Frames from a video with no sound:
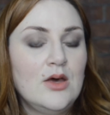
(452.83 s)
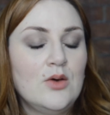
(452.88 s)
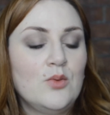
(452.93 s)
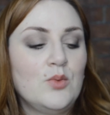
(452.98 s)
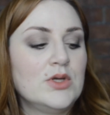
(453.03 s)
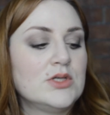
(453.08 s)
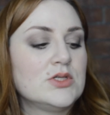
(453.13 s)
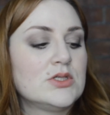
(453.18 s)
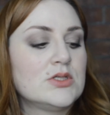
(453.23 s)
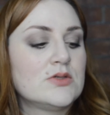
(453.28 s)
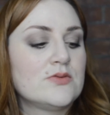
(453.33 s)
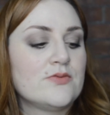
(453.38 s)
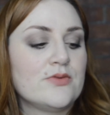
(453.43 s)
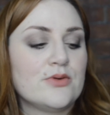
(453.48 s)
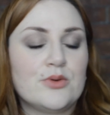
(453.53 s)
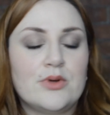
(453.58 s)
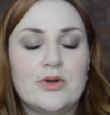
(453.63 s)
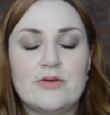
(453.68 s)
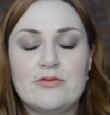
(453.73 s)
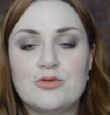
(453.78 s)
which for
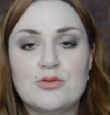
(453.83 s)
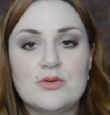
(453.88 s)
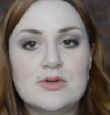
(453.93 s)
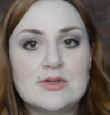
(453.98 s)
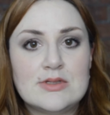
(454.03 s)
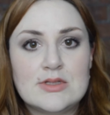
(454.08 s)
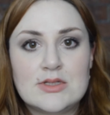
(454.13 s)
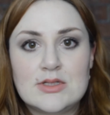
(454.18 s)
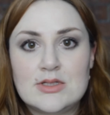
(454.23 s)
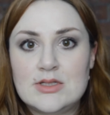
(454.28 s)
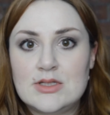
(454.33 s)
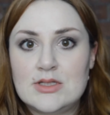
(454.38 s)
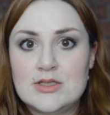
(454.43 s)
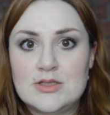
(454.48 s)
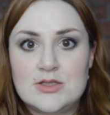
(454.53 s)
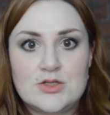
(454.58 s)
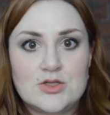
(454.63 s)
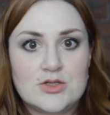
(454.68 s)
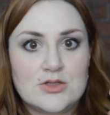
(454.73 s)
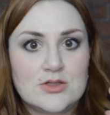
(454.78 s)
whatever reason
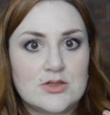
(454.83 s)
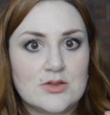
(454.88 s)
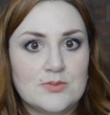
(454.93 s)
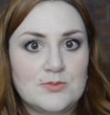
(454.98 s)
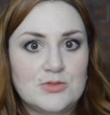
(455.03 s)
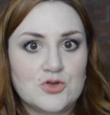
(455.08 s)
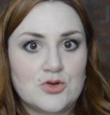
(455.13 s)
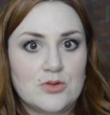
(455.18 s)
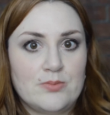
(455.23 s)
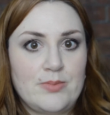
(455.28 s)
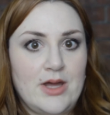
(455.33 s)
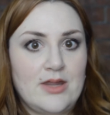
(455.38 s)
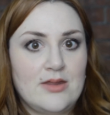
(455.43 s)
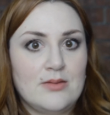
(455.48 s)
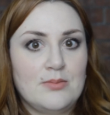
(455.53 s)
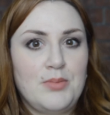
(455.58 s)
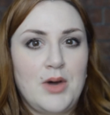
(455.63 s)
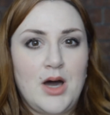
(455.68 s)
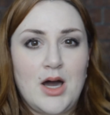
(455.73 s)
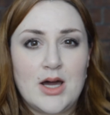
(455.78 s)
is just absorbed by the
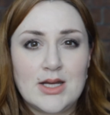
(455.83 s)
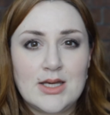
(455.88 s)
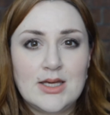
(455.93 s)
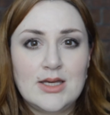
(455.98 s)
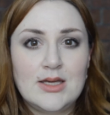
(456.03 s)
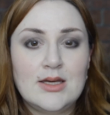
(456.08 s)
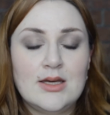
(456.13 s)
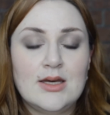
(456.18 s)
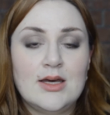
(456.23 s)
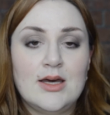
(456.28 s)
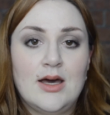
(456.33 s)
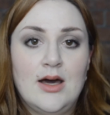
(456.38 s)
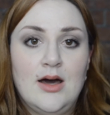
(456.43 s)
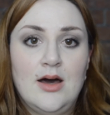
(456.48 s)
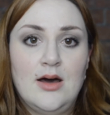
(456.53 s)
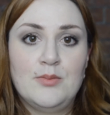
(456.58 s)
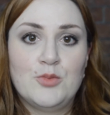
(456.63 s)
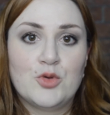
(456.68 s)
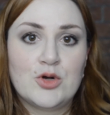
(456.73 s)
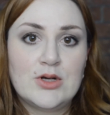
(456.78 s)
body
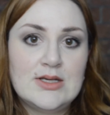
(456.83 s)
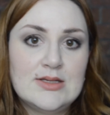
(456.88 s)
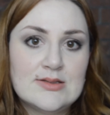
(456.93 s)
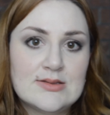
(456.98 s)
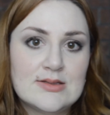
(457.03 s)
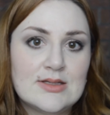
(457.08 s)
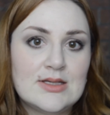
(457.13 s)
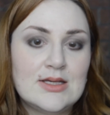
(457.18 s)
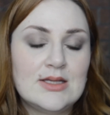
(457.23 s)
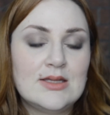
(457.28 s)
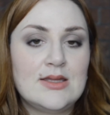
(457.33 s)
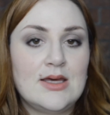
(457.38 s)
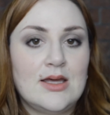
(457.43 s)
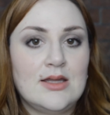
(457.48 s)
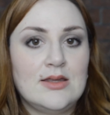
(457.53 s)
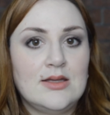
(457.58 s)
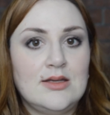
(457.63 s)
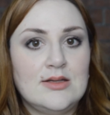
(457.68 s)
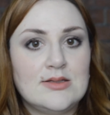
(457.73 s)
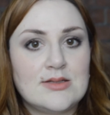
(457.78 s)
more easily
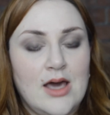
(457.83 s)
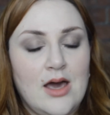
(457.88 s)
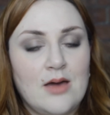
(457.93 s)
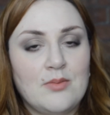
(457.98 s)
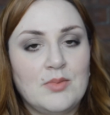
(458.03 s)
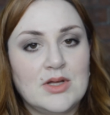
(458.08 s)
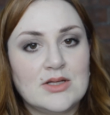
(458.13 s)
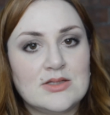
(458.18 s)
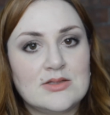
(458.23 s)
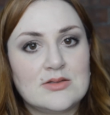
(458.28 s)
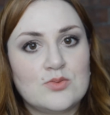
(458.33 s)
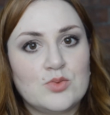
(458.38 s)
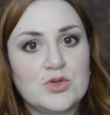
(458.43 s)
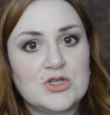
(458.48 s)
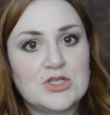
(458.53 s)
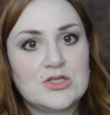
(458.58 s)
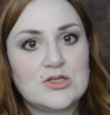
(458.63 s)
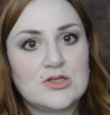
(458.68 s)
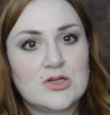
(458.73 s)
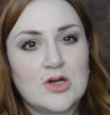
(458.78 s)
than the tablets,
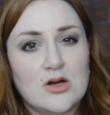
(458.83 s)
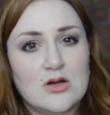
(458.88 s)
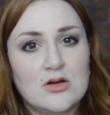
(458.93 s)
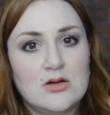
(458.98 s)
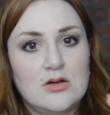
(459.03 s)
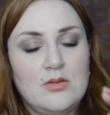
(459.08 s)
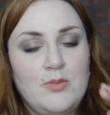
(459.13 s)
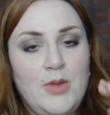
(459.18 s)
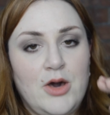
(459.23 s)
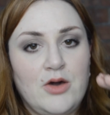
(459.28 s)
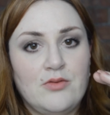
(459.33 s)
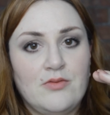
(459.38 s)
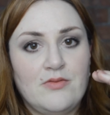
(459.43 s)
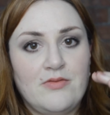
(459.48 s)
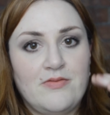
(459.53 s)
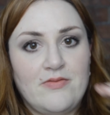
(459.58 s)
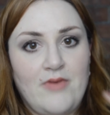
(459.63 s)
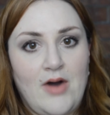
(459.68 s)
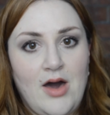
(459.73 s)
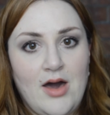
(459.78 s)
which started at about
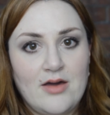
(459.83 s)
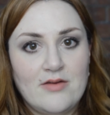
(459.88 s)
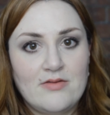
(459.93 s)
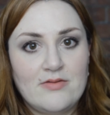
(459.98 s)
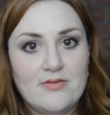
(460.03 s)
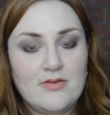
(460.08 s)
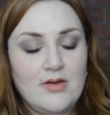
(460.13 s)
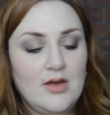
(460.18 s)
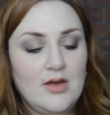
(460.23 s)
5